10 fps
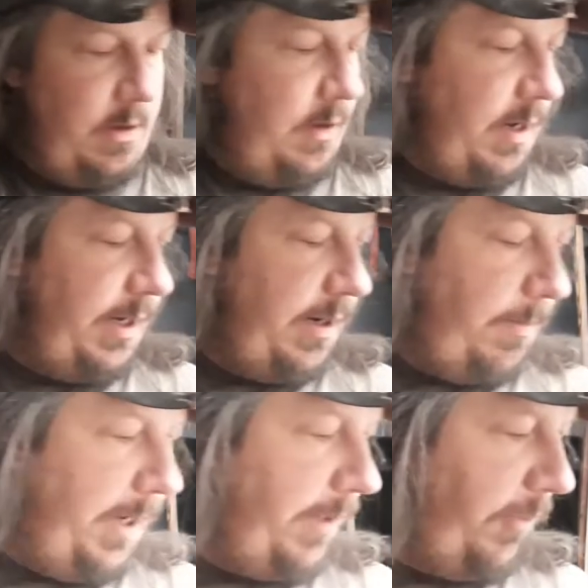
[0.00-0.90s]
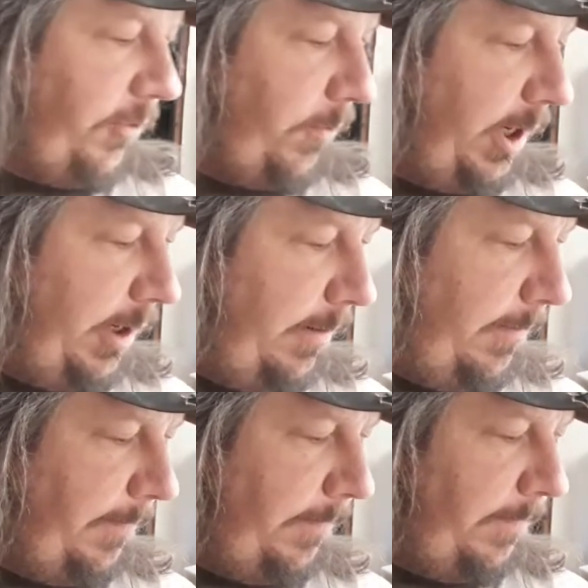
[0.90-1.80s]
I ended up making 3.
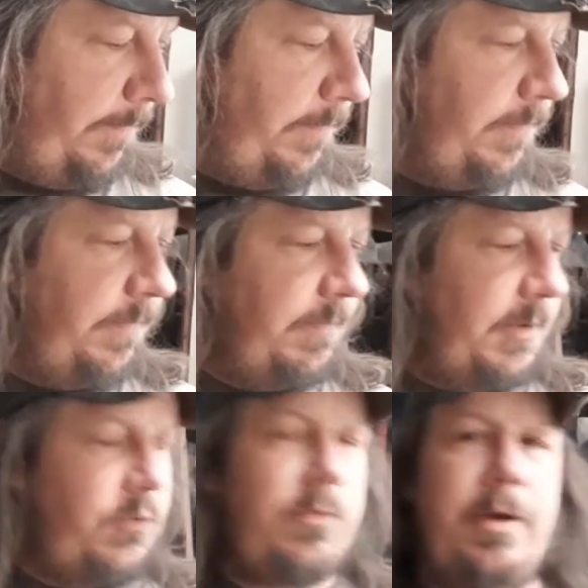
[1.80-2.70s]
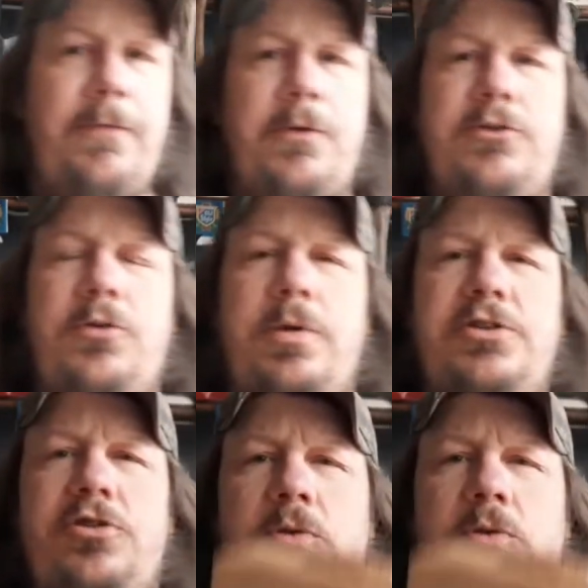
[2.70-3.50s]
This was my first original